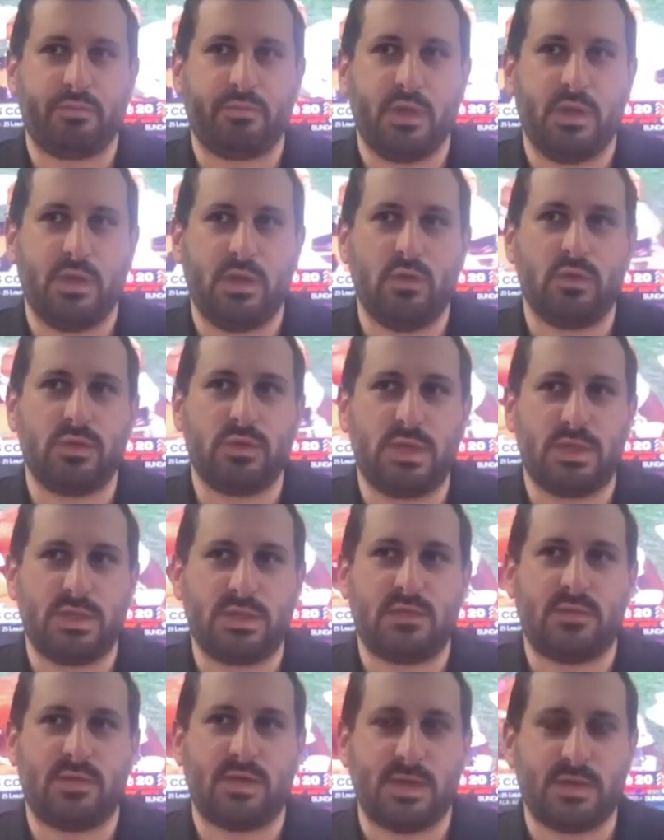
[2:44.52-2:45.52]
Ewers does
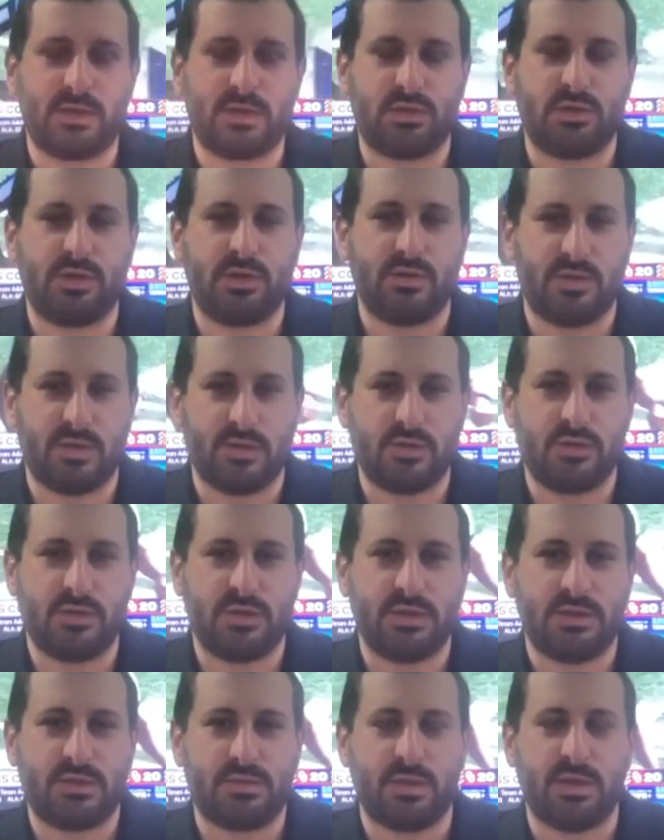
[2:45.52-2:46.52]
have a history of
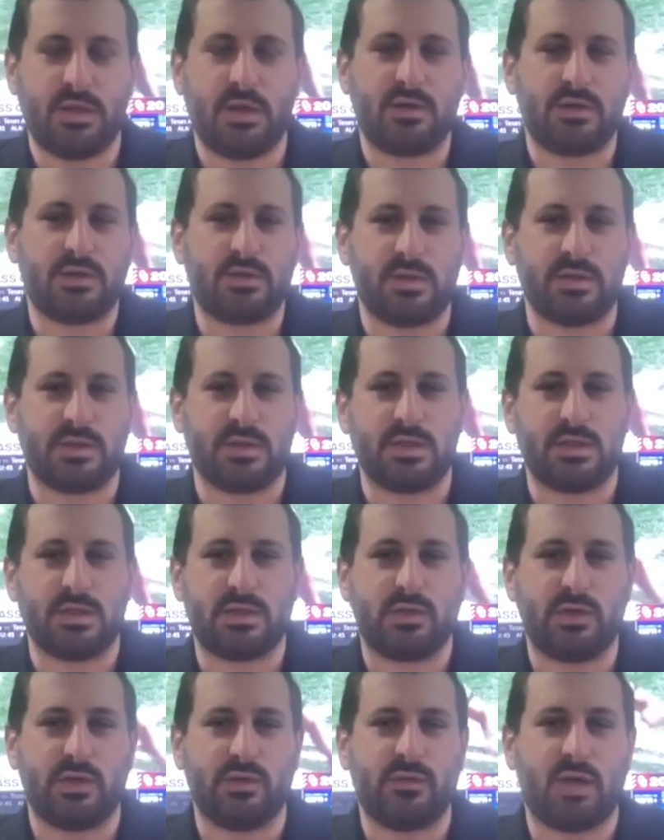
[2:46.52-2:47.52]
injuries, but he also has a
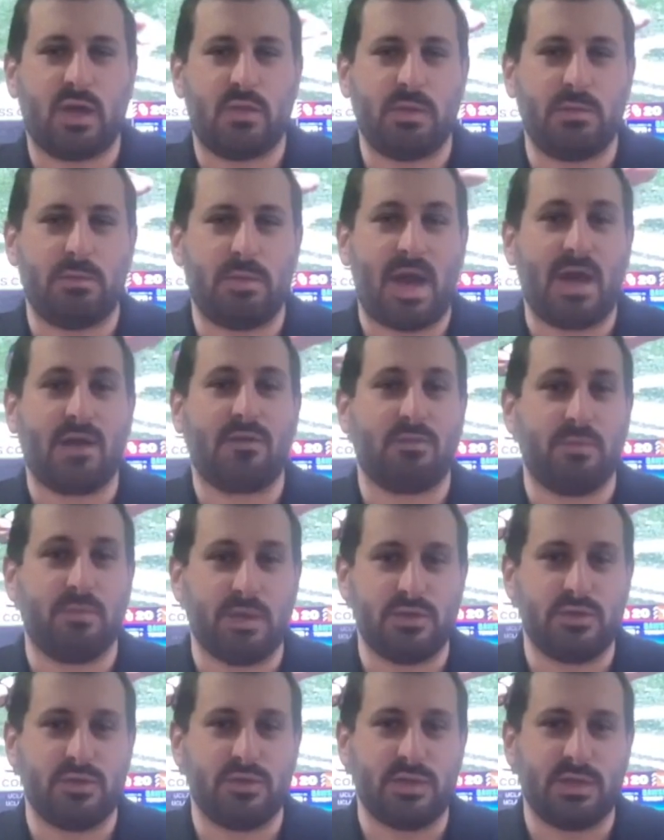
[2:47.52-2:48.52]
history of coming back from
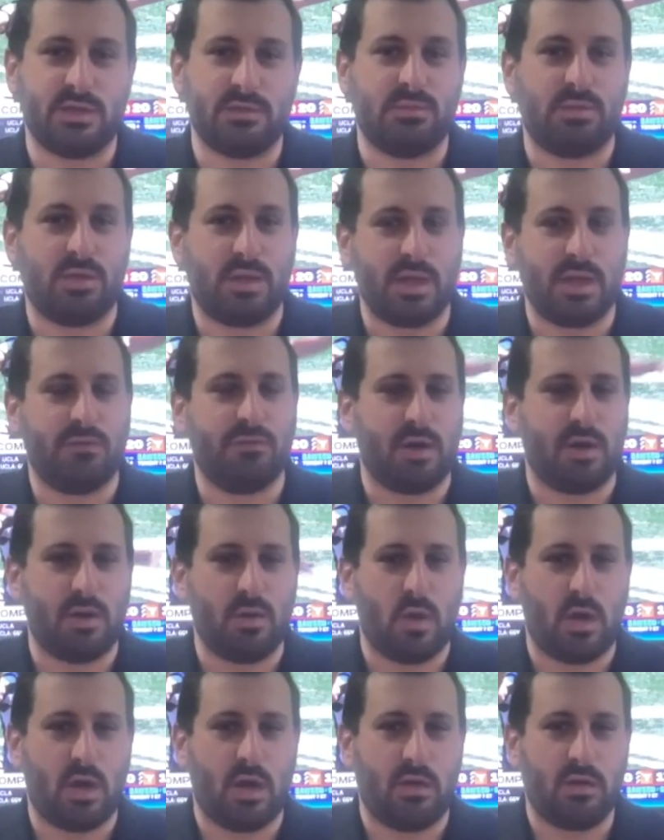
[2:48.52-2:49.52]
injuries and playing
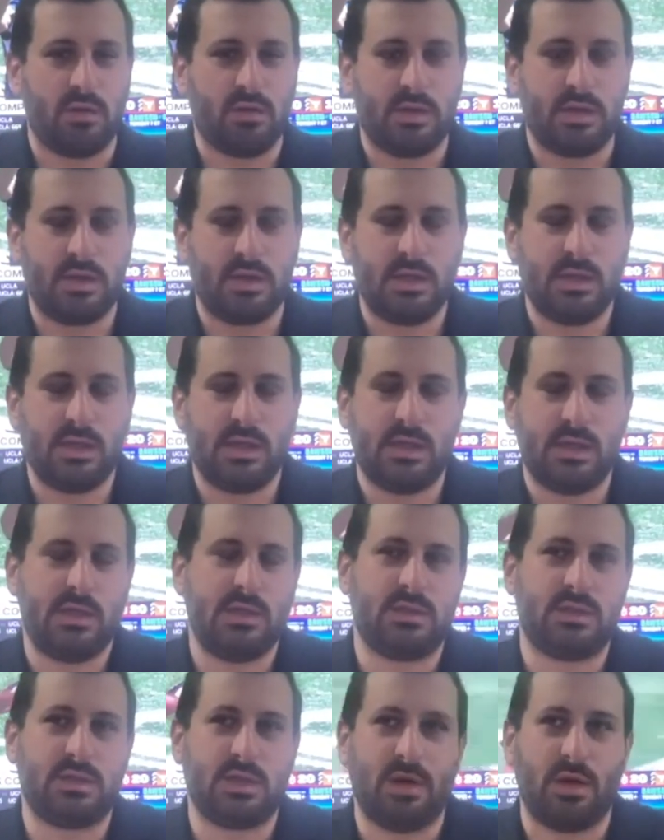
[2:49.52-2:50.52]
very well.
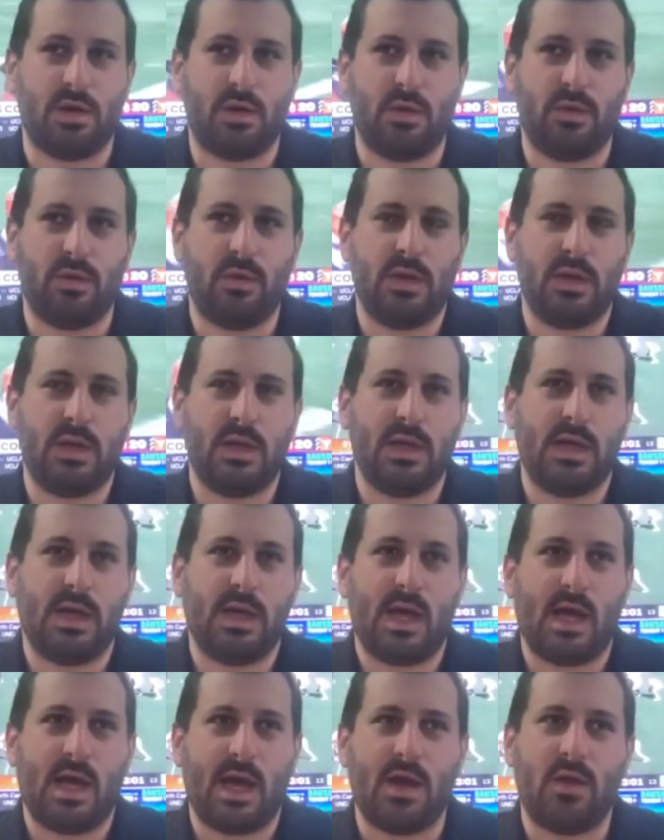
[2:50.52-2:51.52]
So
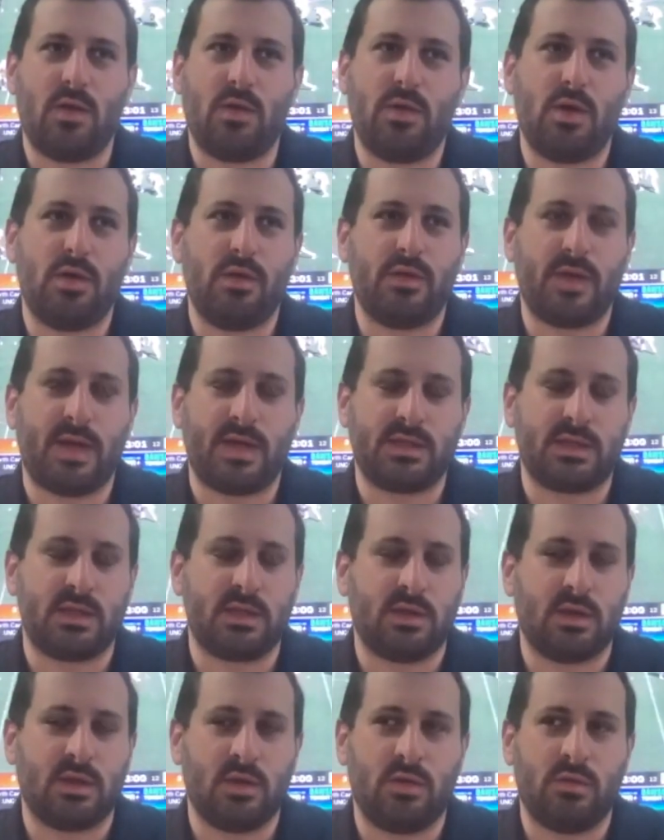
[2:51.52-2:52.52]
I don't know that that's going
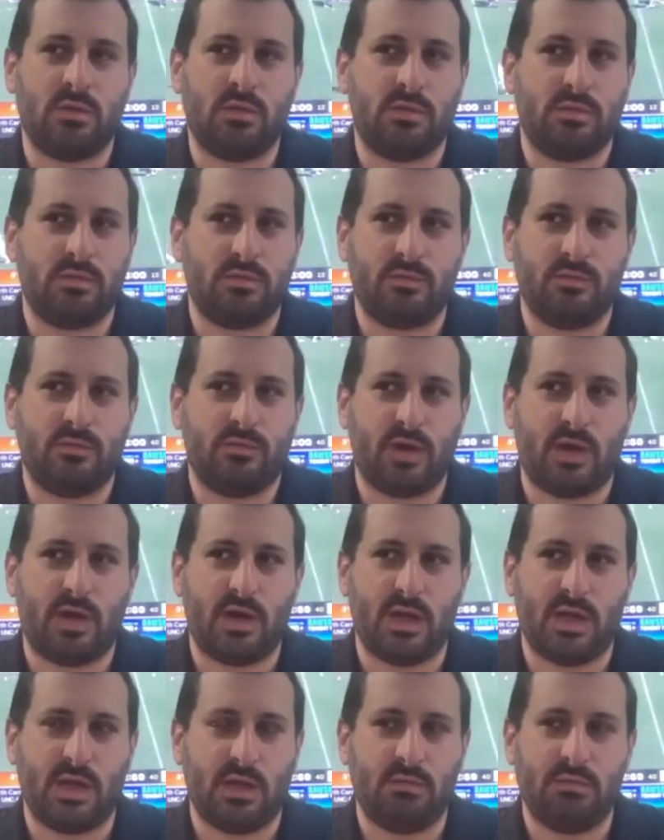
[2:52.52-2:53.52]
to go
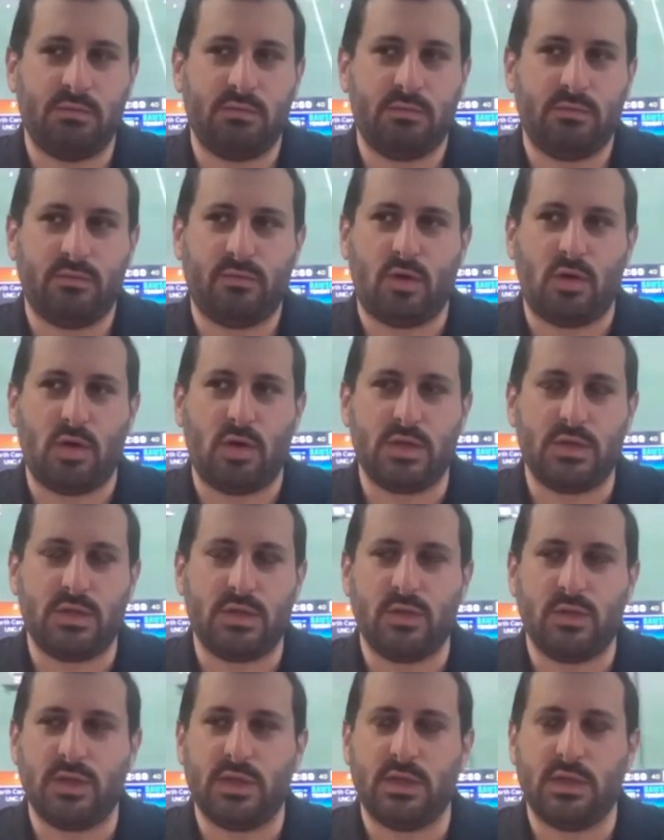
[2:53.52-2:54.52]
very far
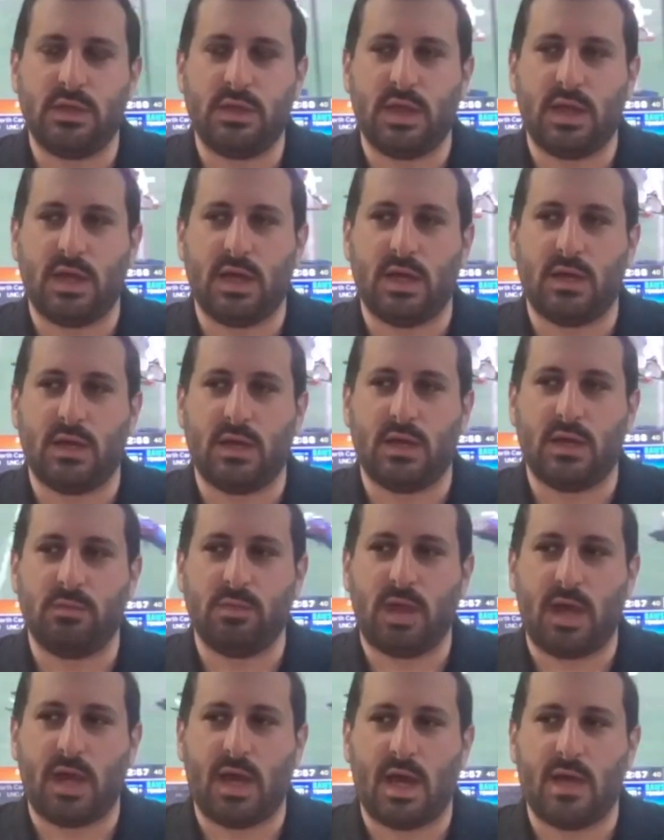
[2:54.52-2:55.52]
into it.
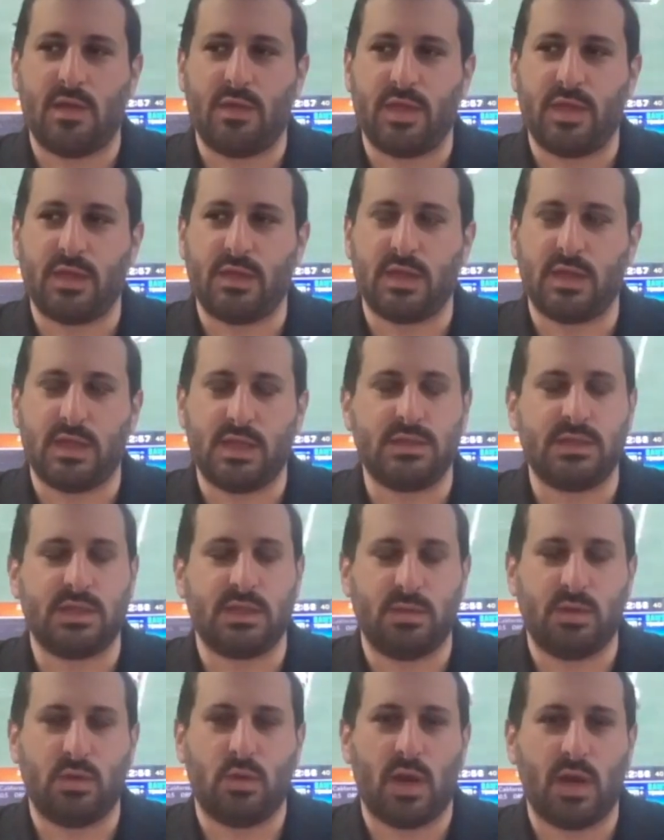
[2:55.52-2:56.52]
I think that he's
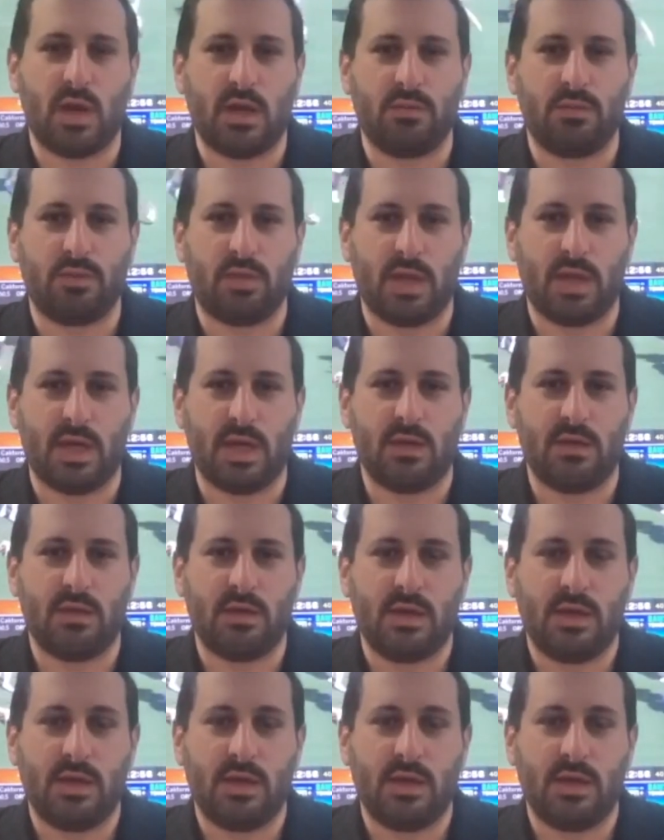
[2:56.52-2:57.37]
going to be ready to play.